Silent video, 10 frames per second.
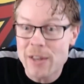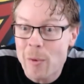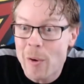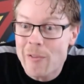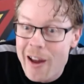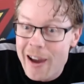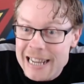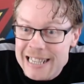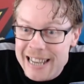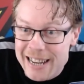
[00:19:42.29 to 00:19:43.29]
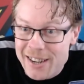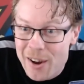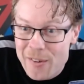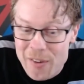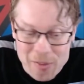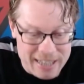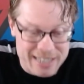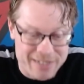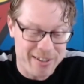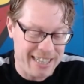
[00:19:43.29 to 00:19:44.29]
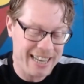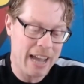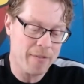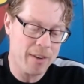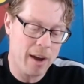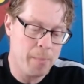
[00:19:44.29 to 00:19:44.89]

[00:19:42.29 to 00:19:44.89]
a right telling off on this reading, haven't I?